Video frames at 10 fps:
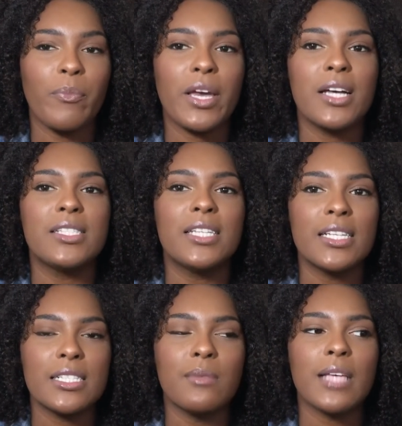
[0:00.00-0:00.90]
because
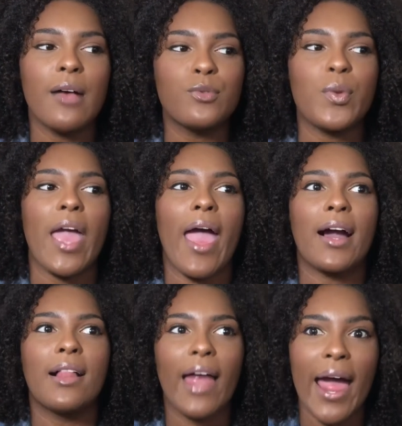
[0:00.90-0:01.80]
then sometimes we
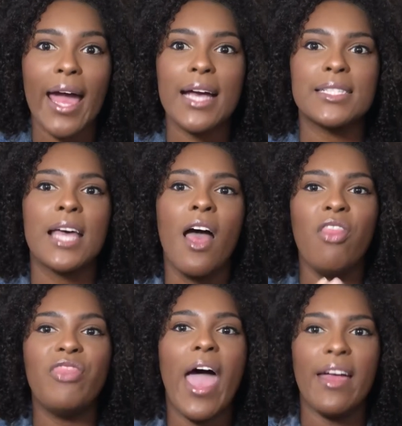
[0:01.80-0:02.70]
had class
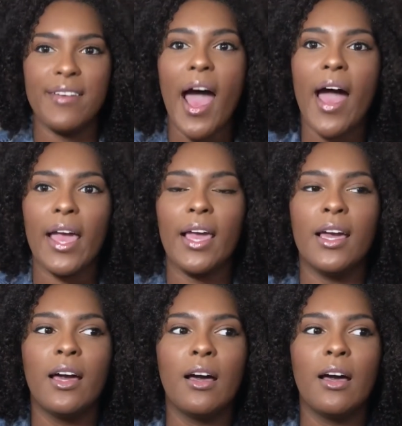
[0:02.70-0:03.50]
that night